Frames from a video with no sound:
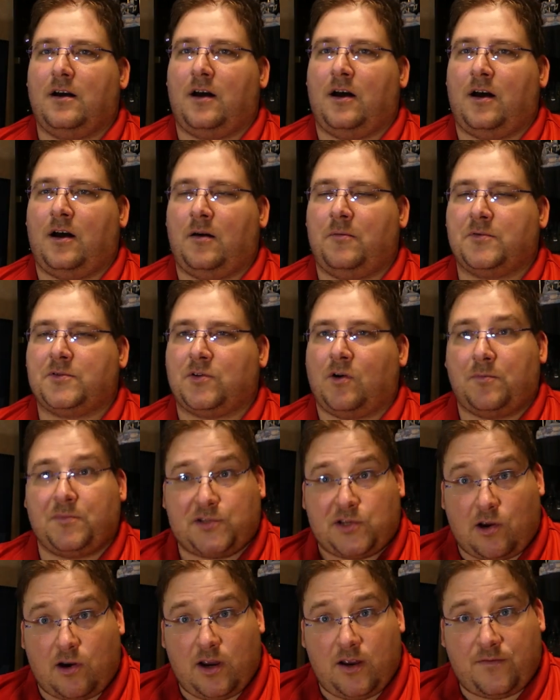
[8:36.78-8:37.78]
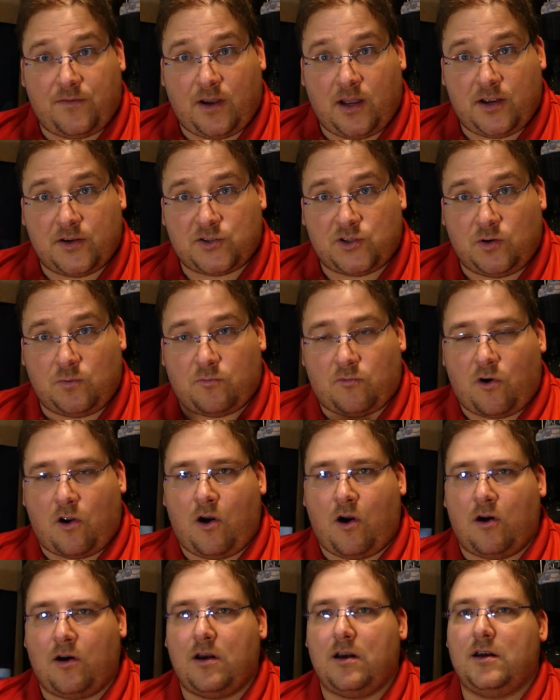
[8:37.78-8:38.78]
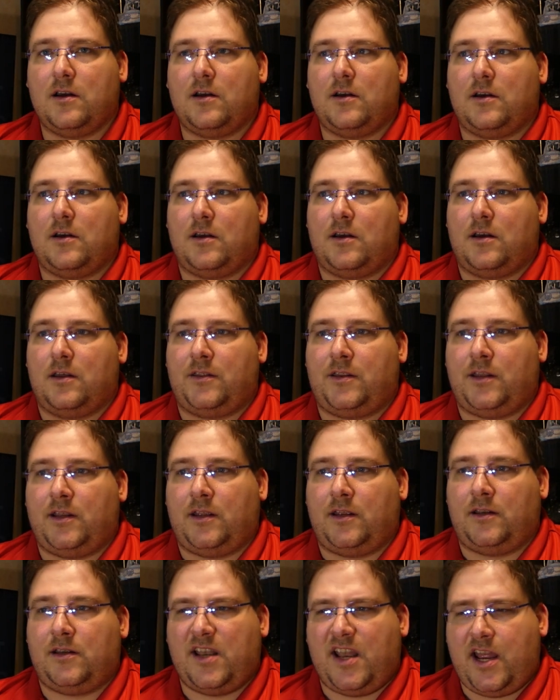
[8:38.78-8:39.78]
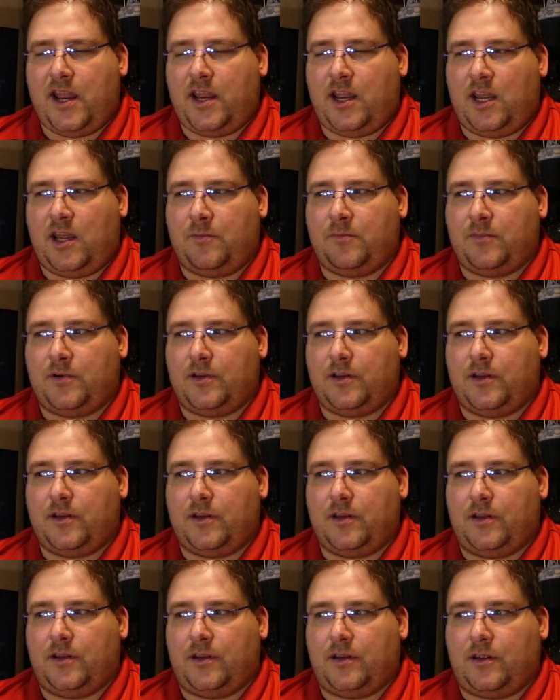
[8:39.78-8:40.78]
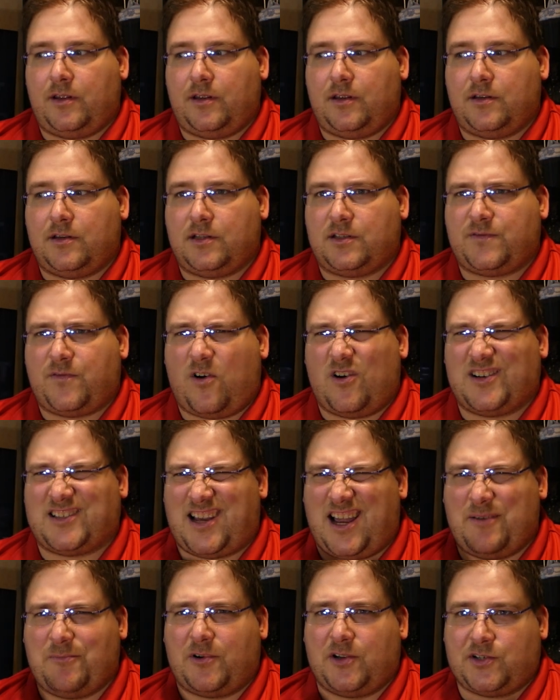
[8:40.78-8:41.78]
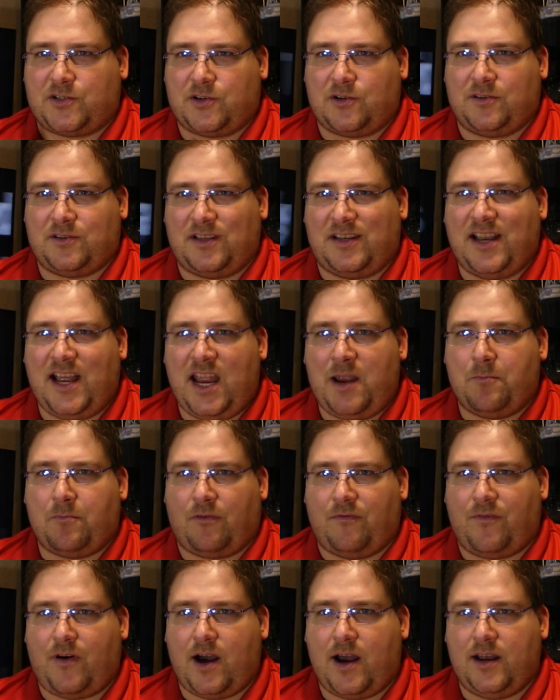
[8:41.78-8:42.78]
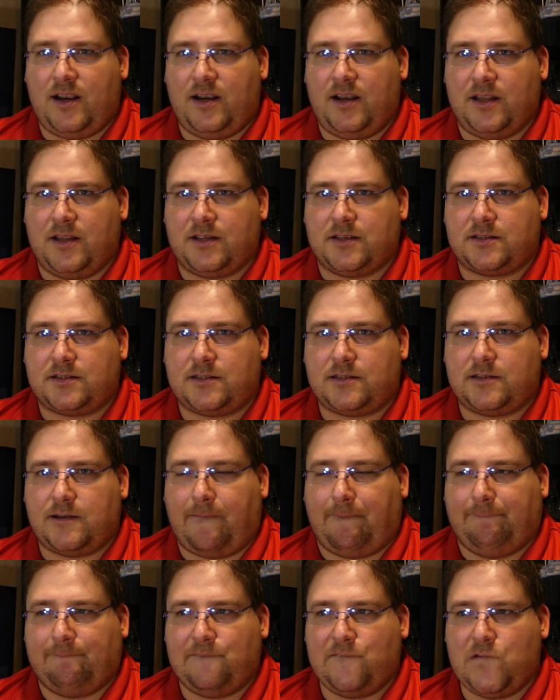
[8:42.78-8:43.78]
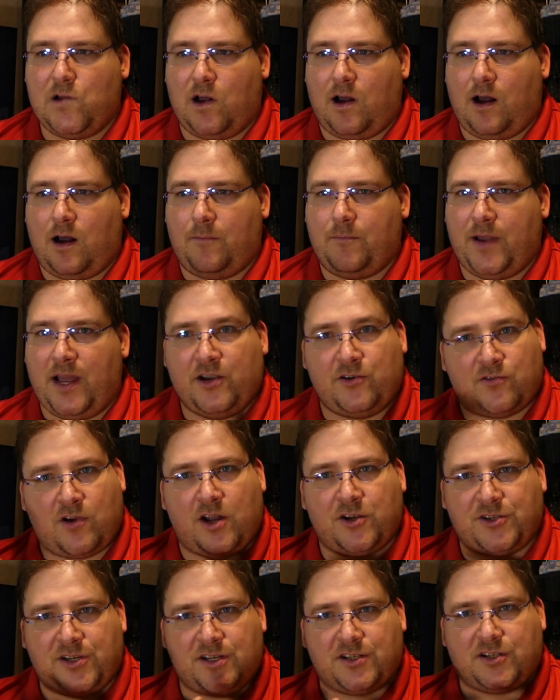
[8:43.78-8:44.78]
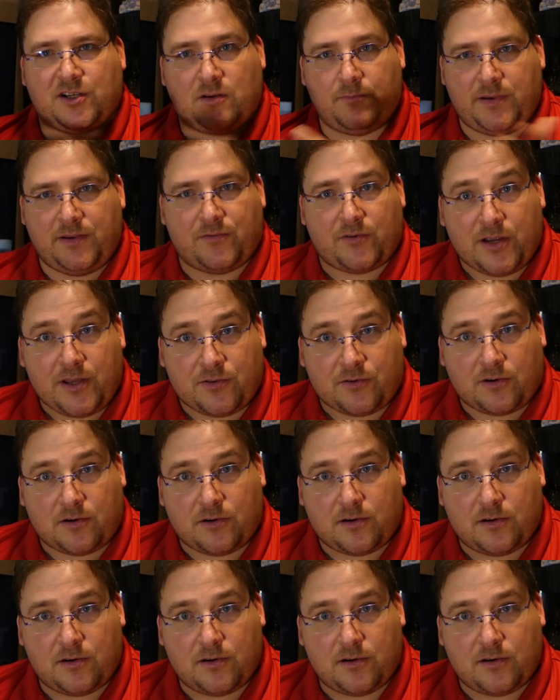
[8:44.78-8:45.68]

um, so I'm sorry if I assume wrong. The name is, as far as I'm concerned, the name provided is um, androgynous. It could be for either.